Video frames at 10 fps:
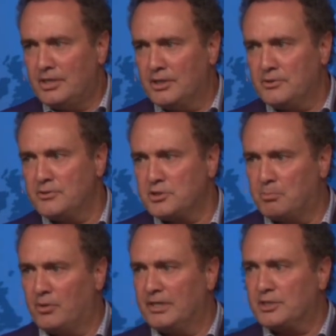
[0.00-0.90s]
Others
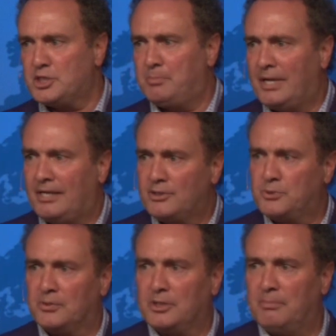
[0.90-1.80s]
bring a
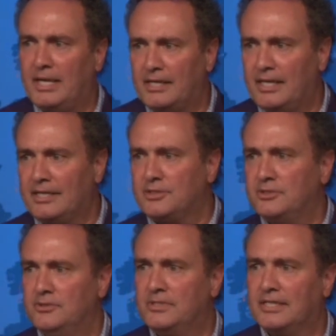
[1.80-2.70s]
spouse with a bad
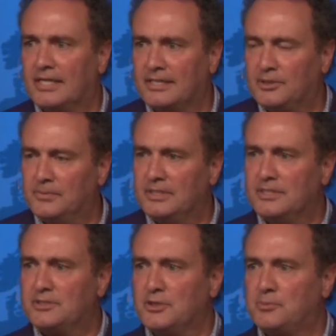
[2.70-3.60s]
attitude. Can I get a
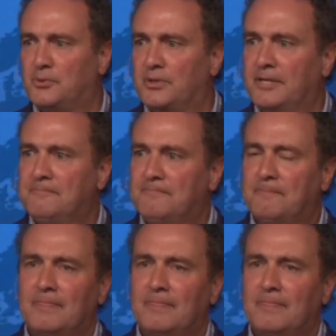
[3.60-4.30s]
witness this morning?